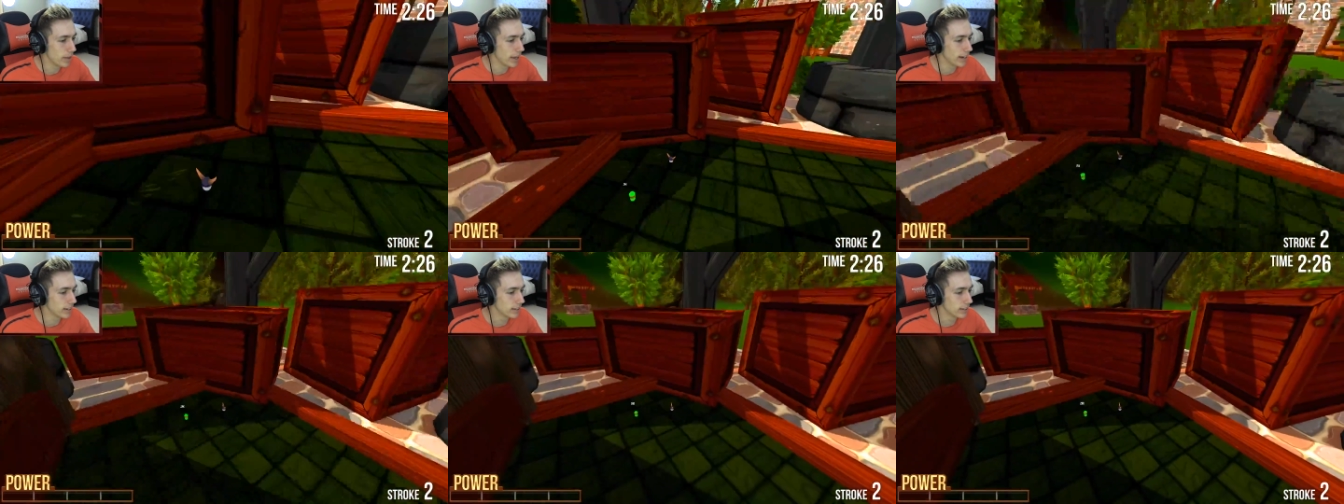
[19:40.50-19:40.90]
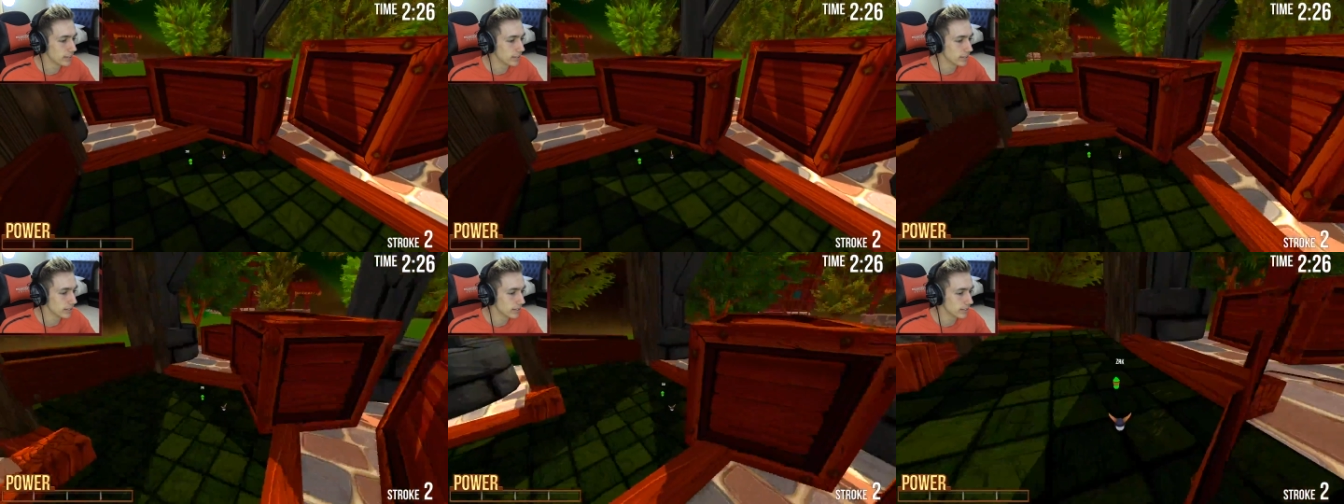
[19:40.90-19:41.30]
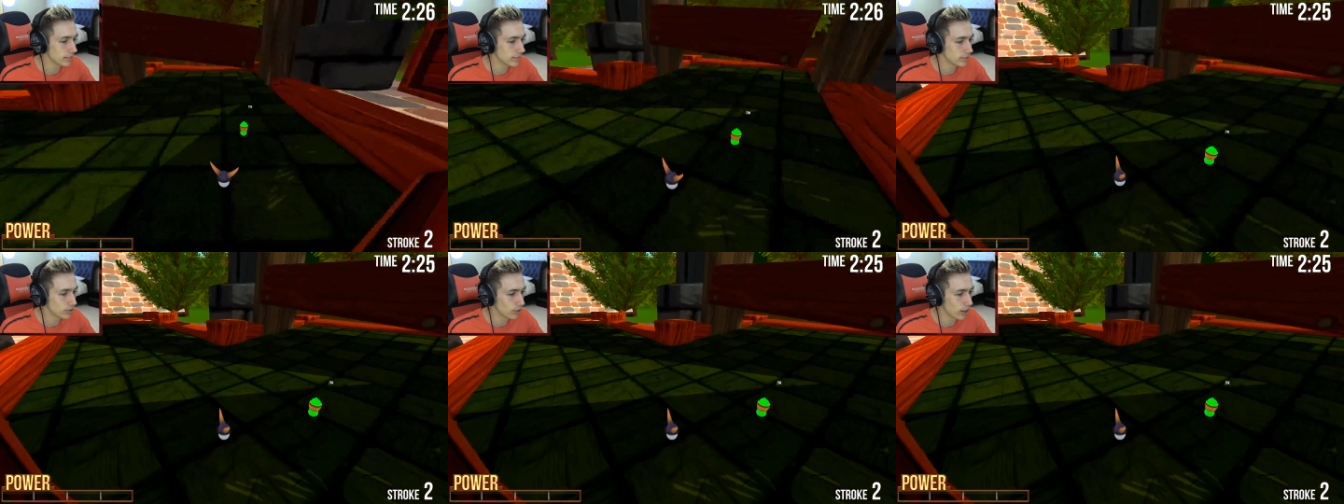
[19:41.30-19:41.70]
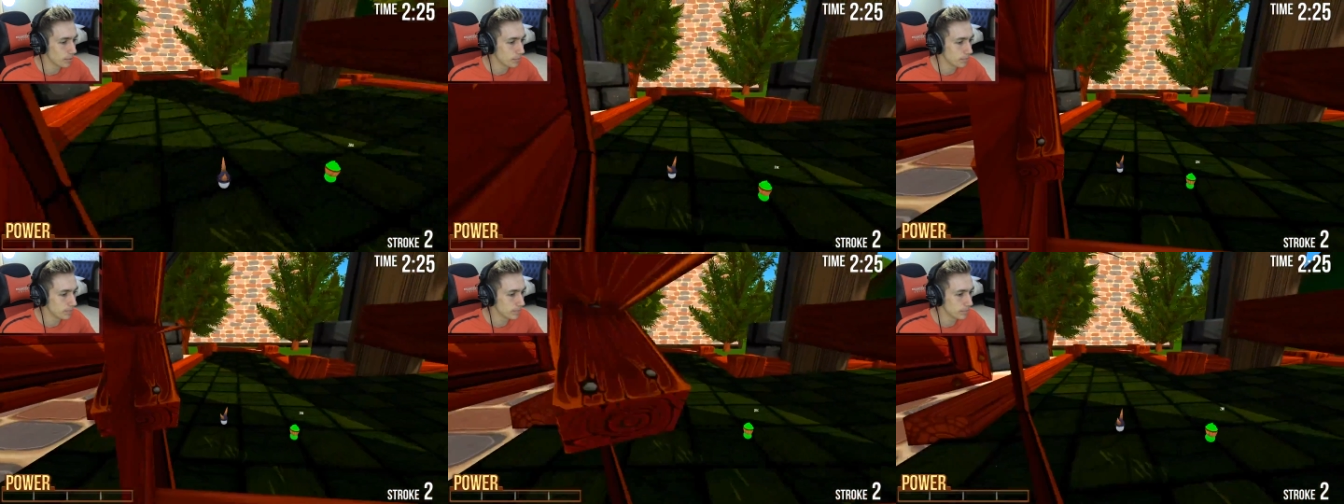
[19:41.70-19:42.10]
big to try
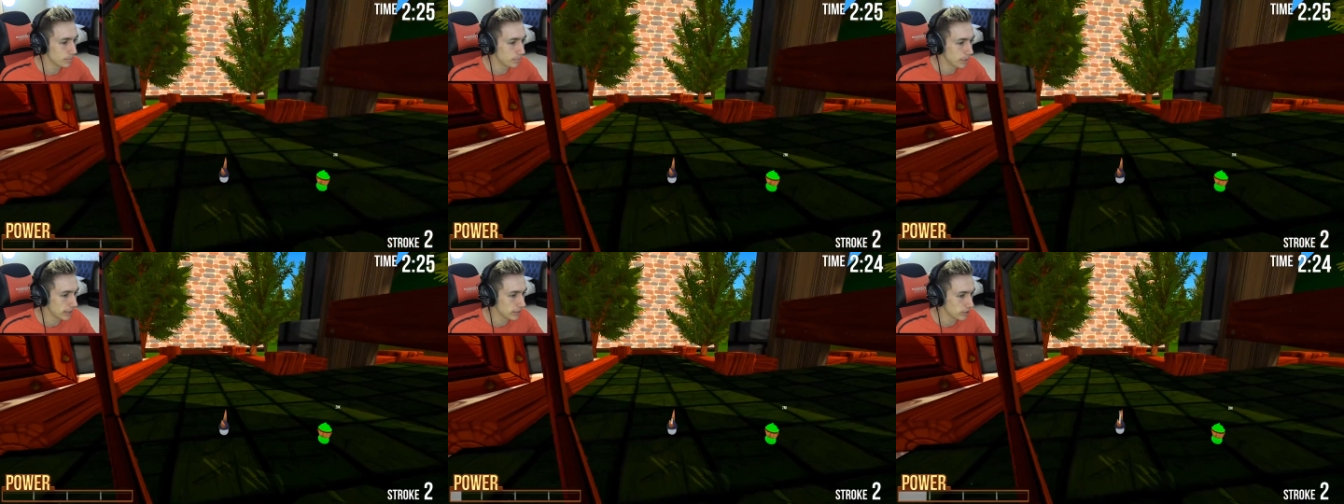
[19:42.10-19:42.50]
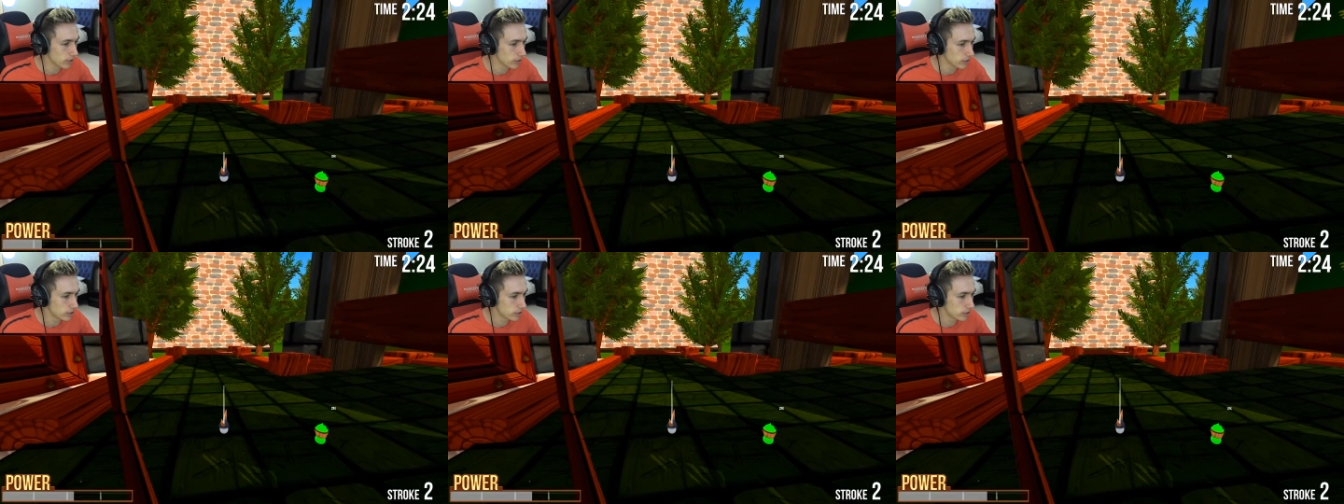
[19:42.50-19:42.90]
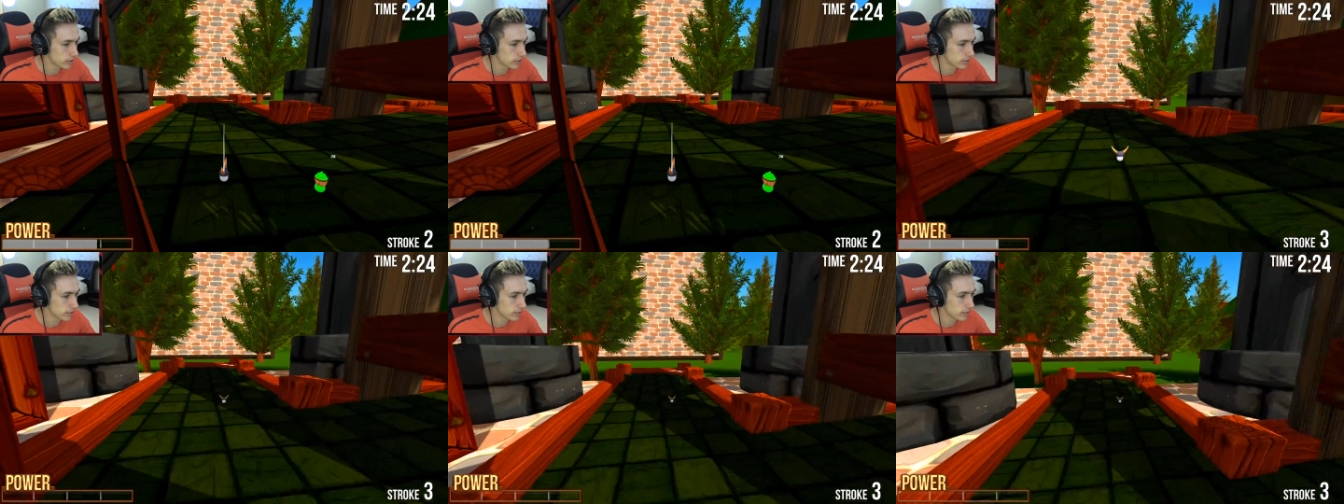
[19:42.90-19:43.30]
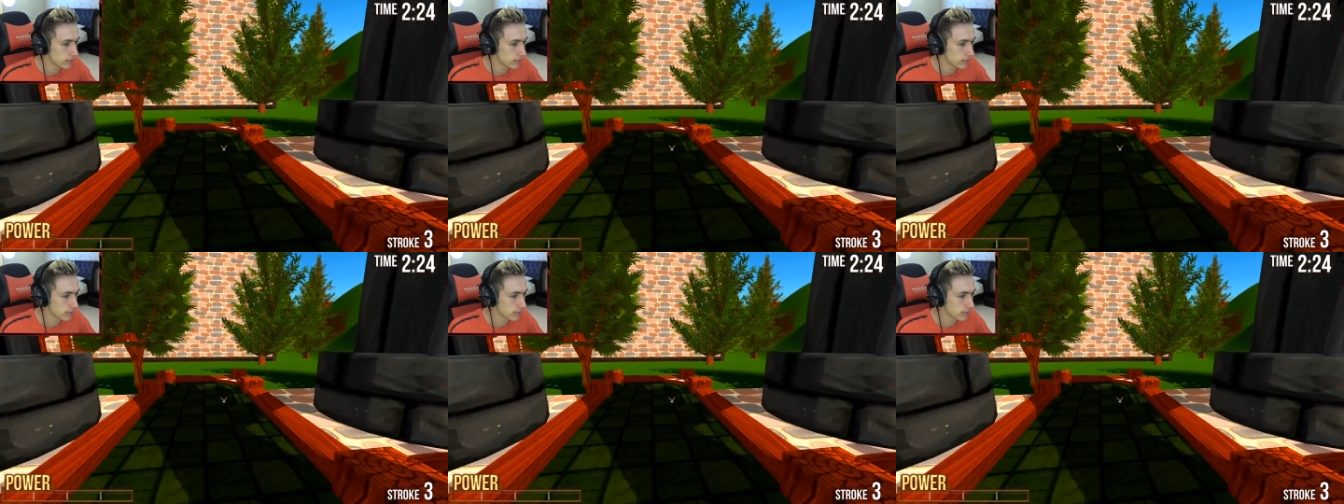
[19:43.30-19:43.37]
and beat Josh. Home.